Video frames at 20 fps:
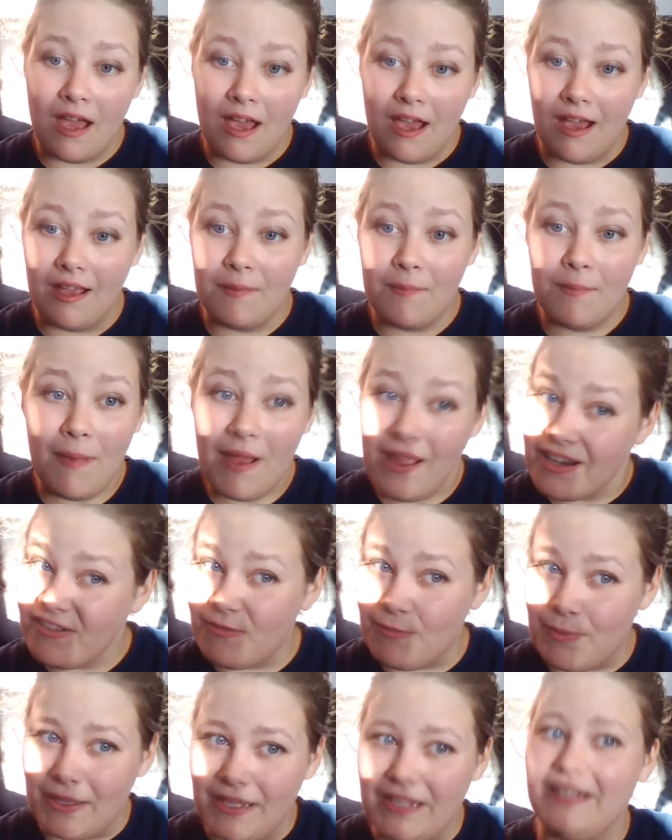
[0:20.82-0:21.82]
I might
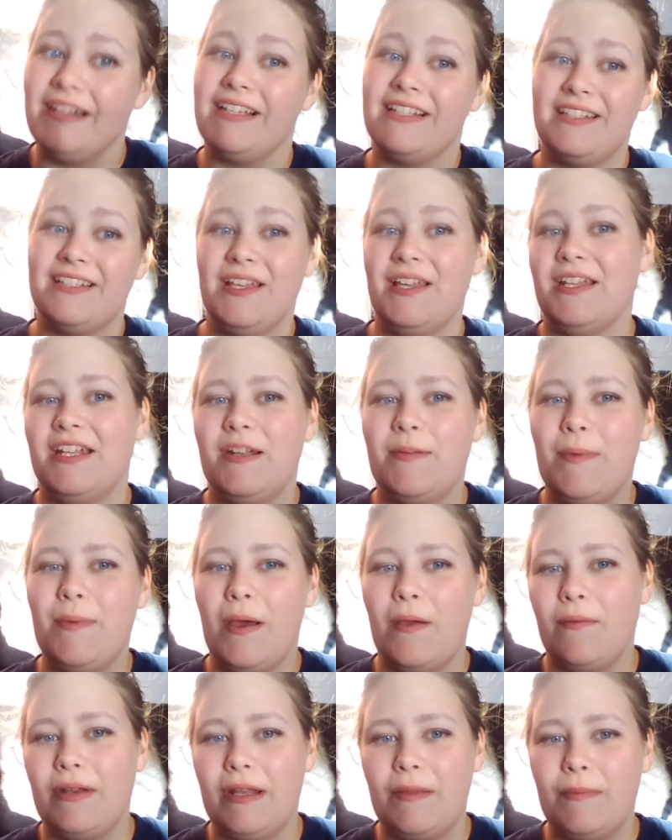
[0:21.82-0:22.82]
have been excited
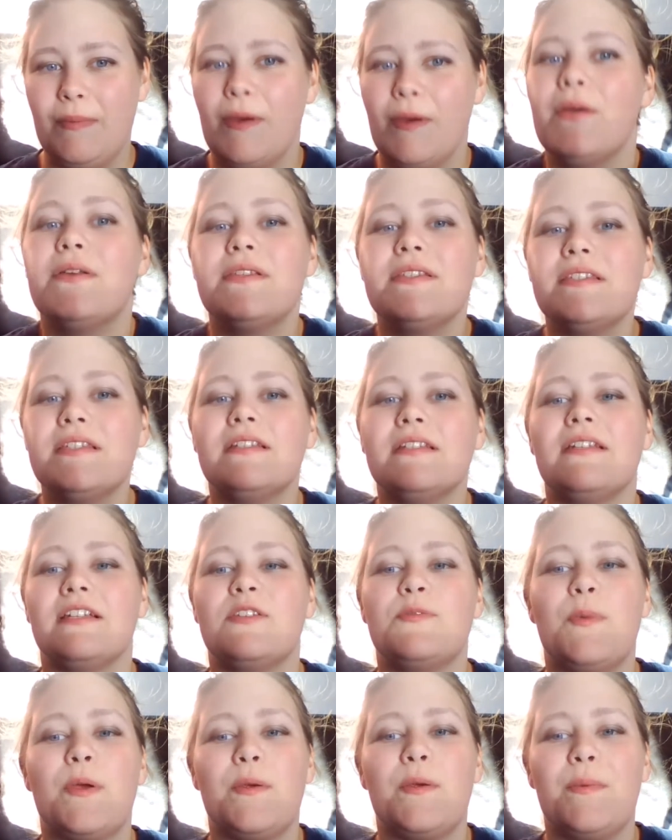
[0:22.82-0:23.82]
about reading books and
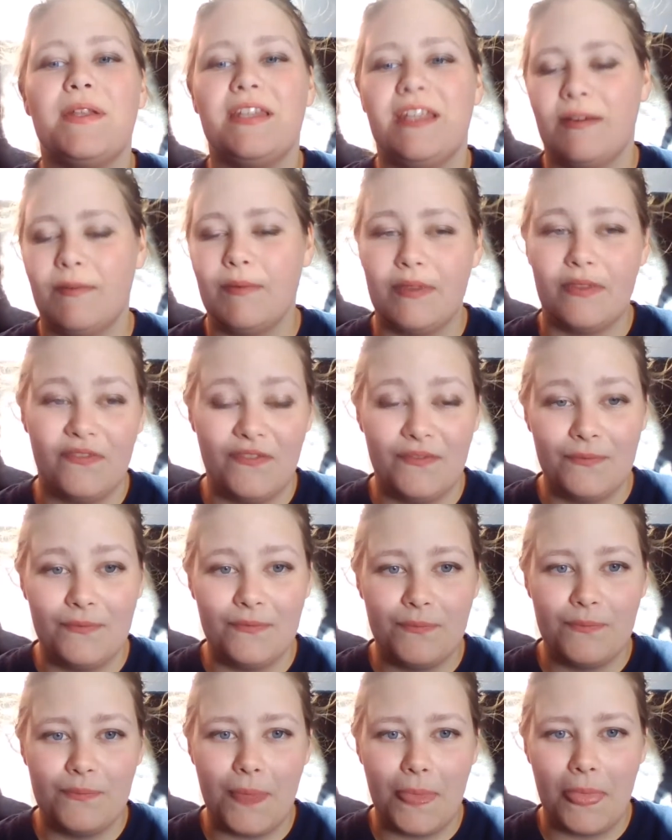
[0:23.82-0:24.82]
experimenting with
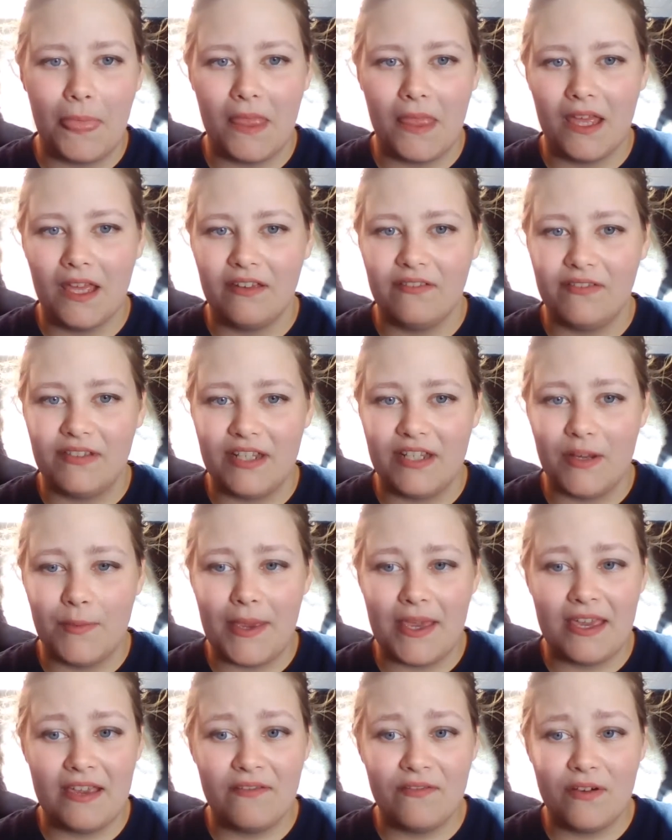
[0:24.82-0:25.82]
video
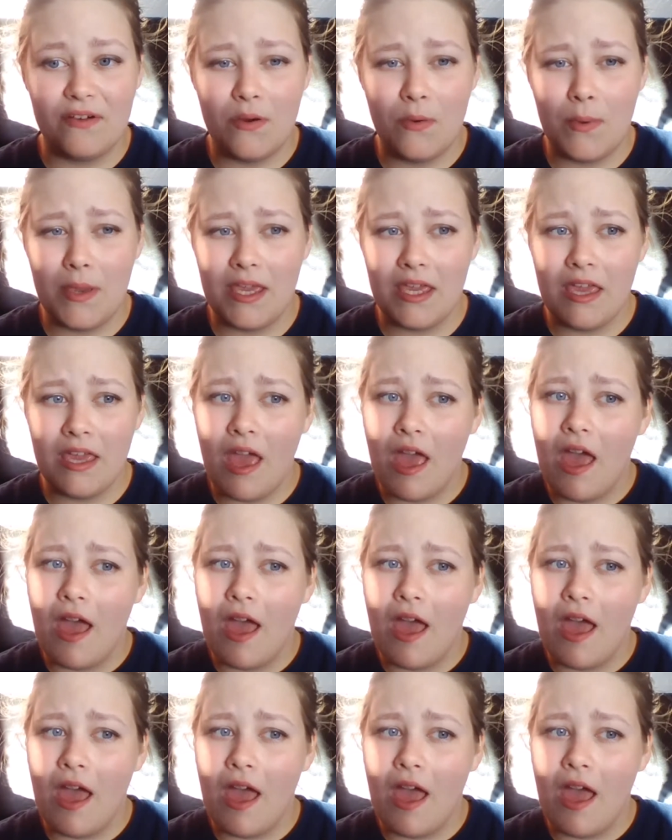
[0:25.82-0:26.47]
making for a week,